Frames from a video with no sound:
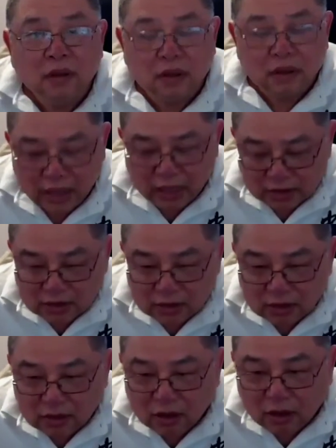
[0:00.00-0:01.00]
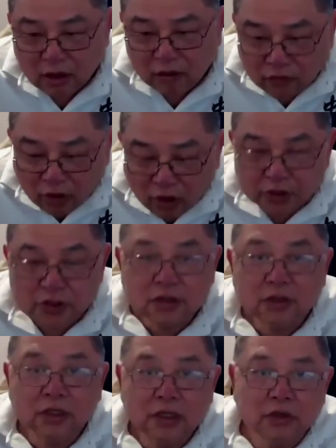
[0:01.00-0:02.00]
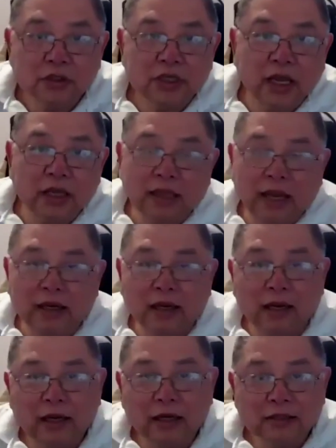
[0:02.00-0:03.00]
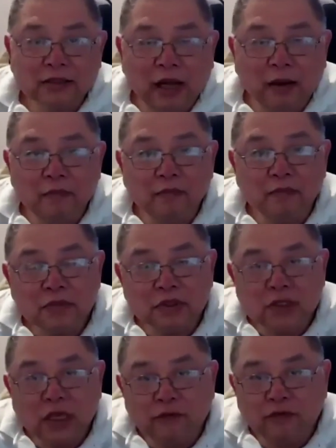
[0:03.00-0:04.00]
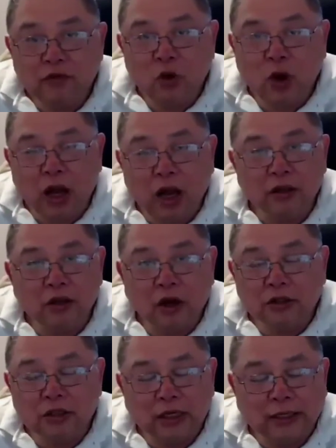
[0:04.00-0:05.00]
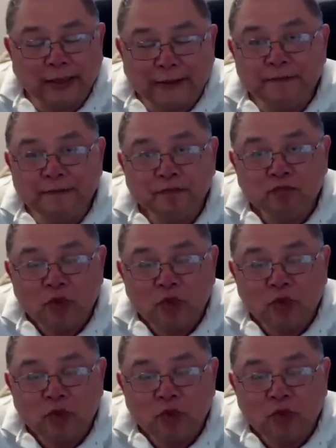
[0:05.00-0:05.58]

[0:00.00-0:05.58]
Yes, of course. You said that if you are not have